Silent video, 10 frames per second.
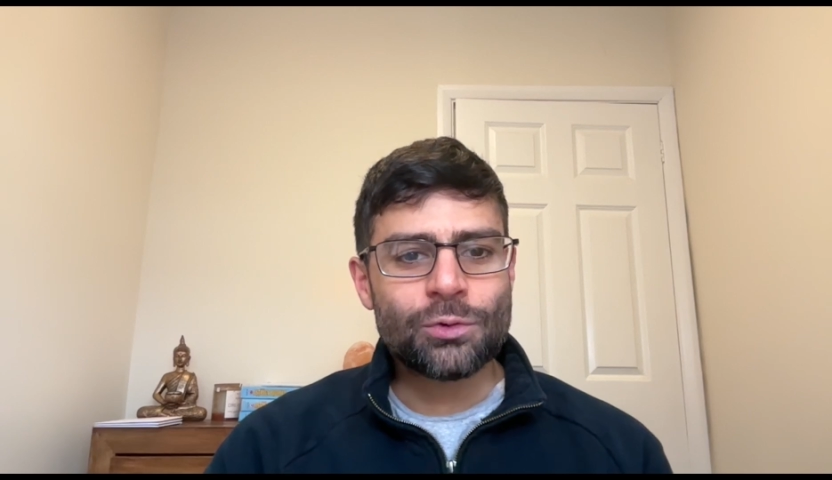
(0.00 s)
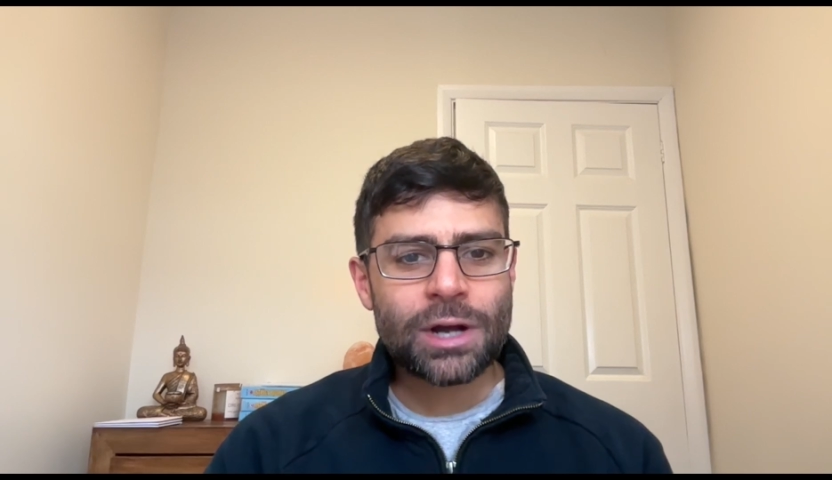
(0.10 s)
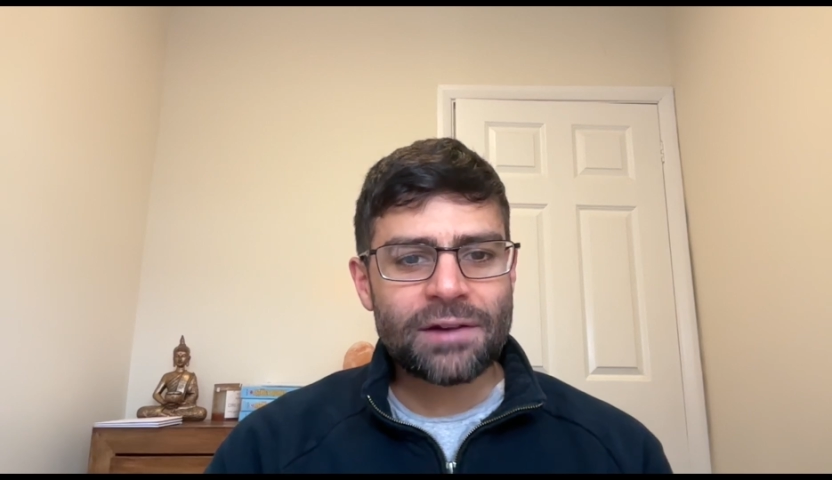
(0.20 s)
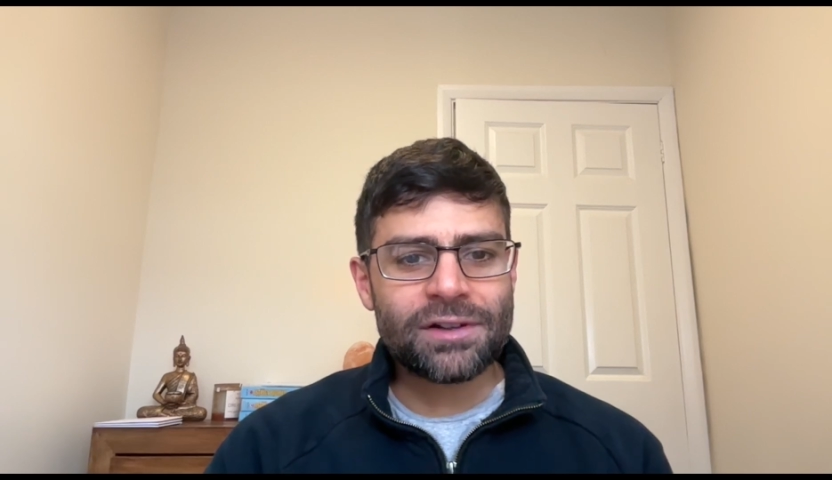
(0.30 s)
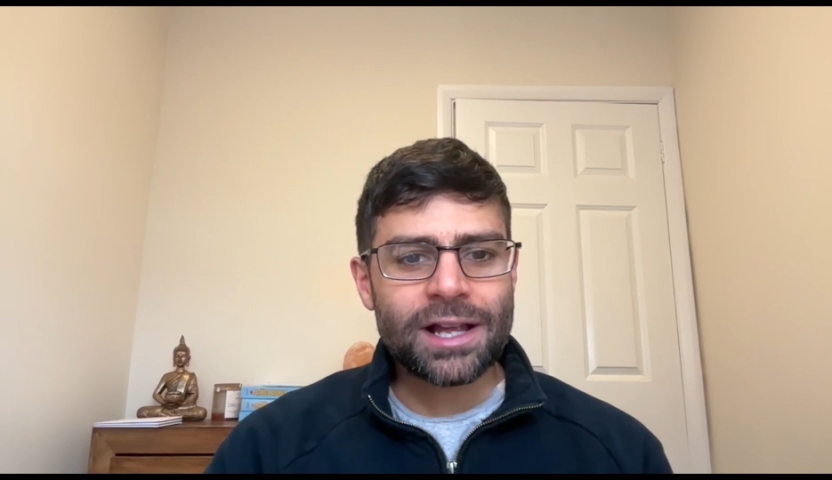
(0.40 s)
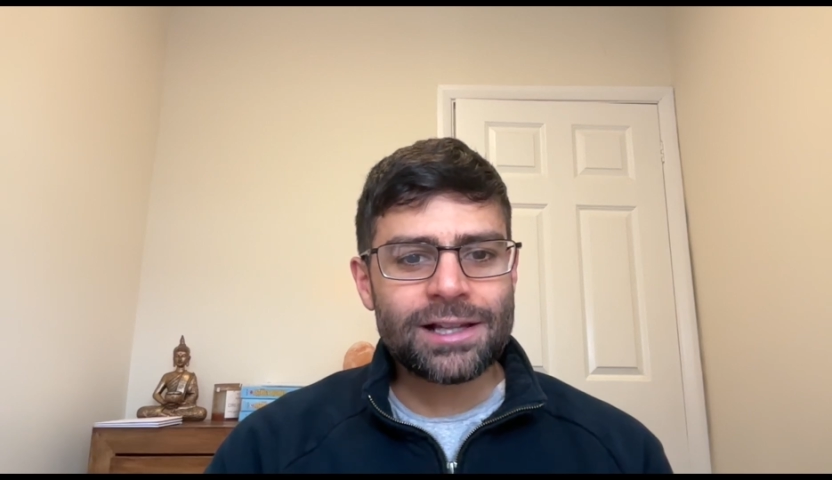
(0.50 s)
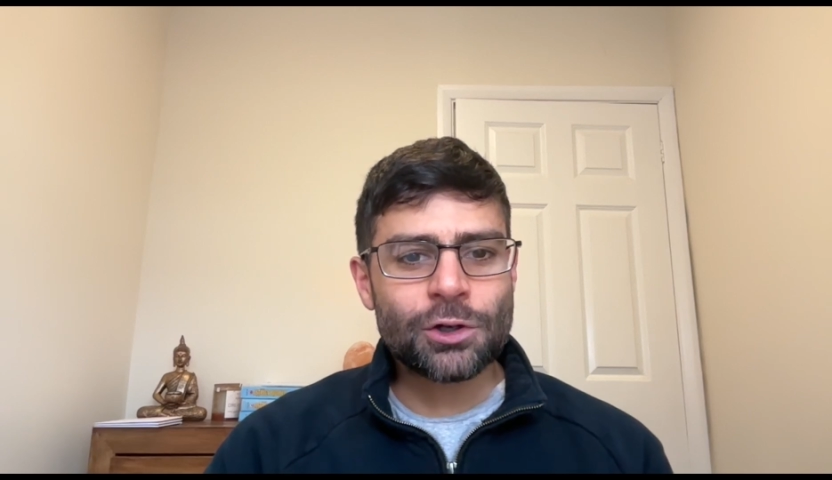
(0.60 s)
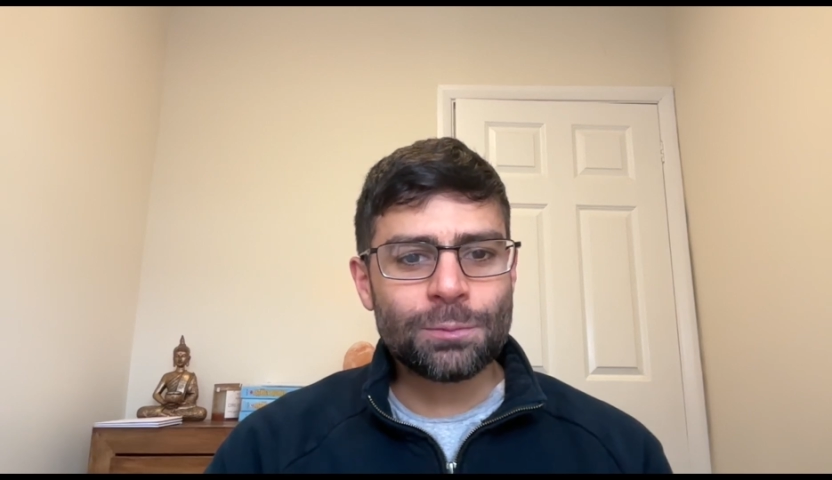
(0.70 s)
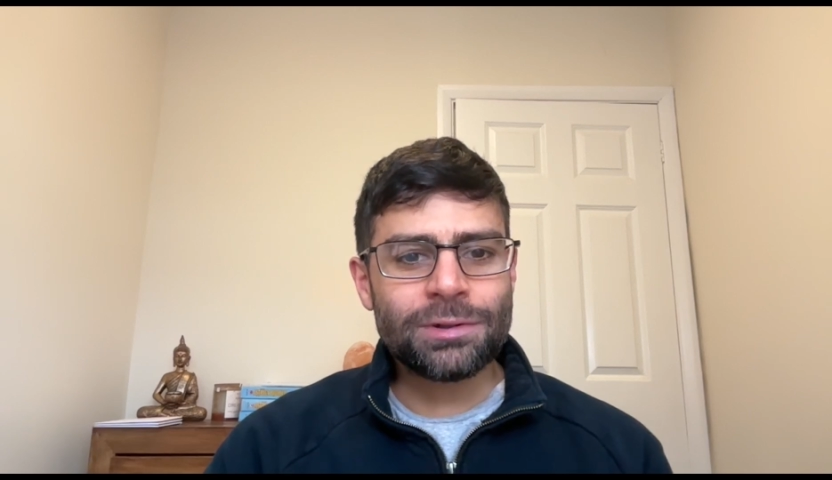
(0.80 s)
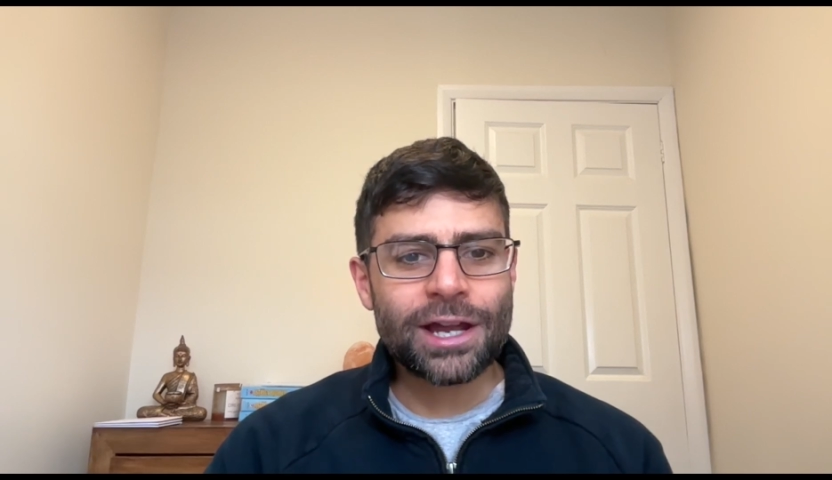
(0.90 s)
we'll have a
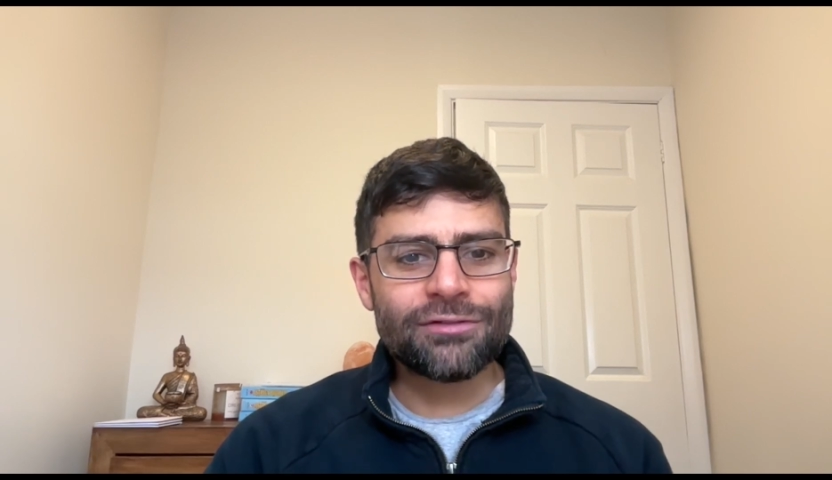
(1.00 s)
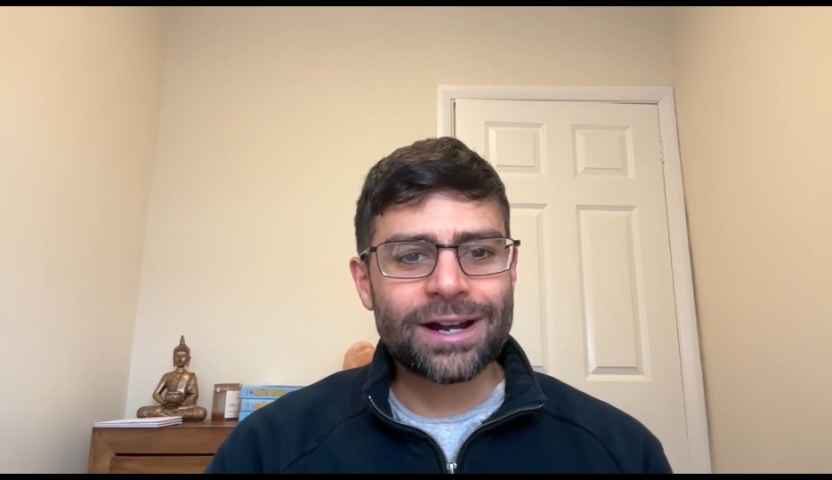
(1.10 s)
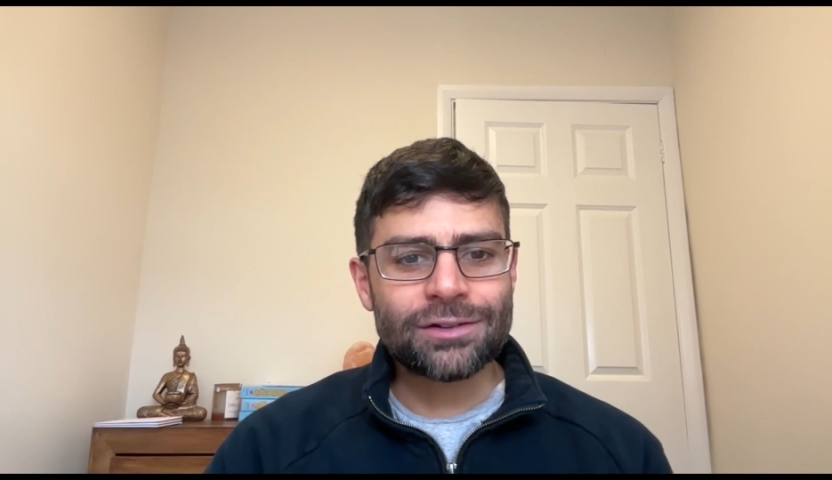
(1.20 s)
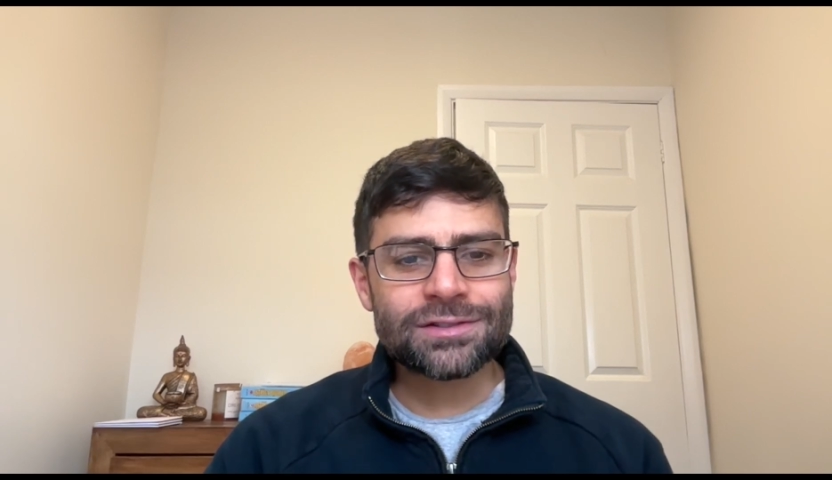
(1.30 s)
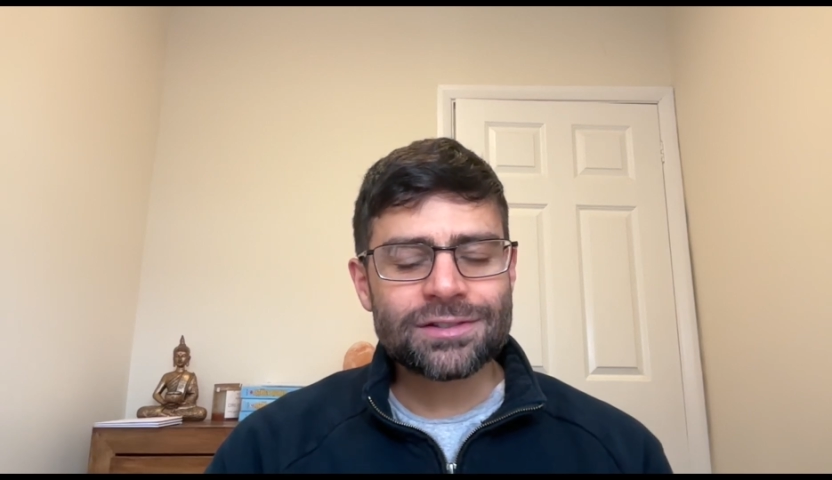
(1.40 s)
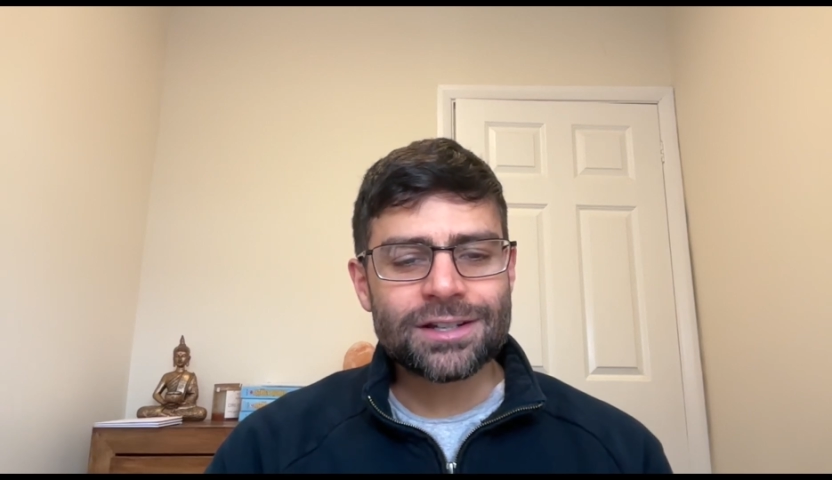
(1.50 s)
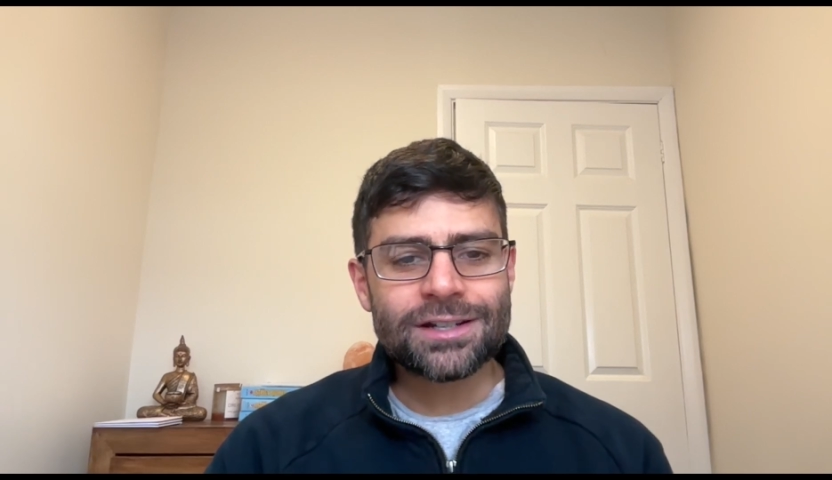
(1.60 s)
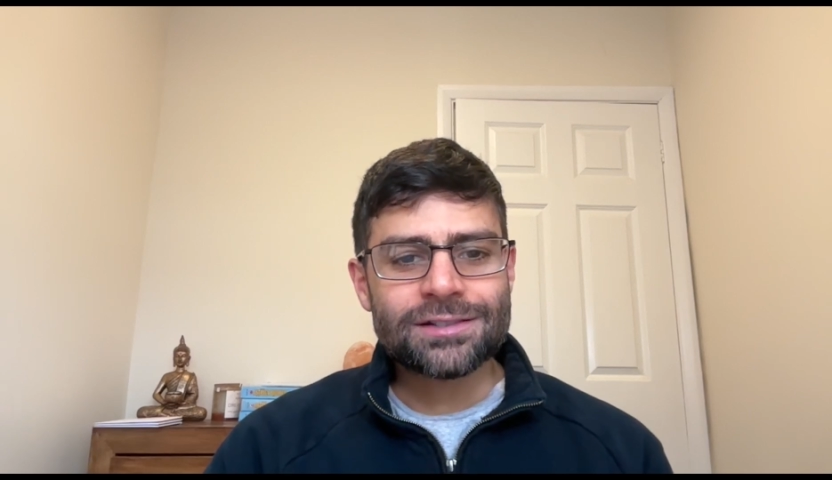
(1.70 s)
little play around